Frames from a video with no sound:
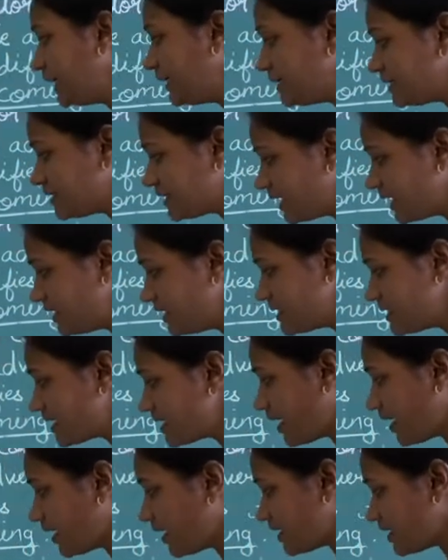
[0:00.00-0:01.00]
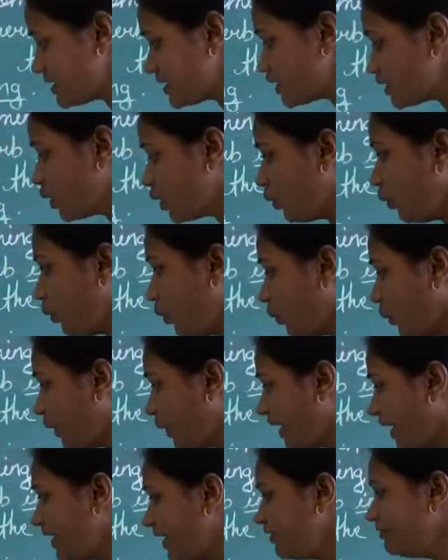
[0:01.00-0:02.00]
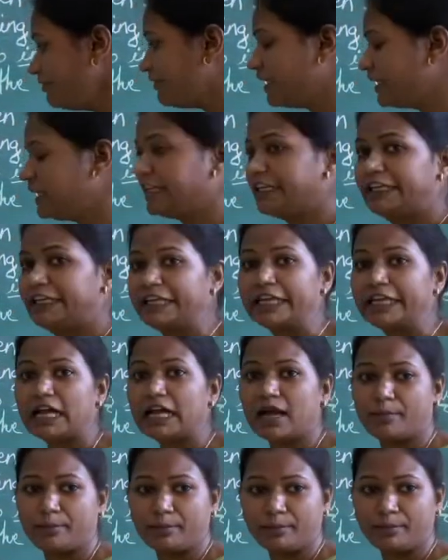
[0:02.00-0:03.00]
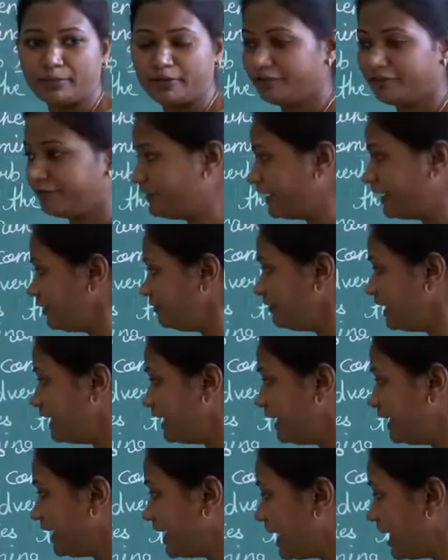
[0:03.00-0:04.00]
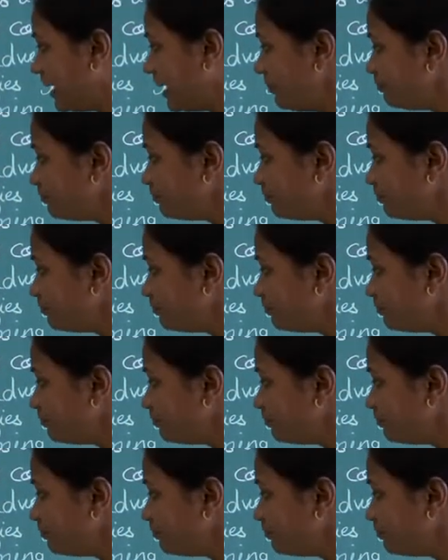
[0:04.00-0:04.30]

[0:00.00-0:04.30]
tells us when will he come. When will he come?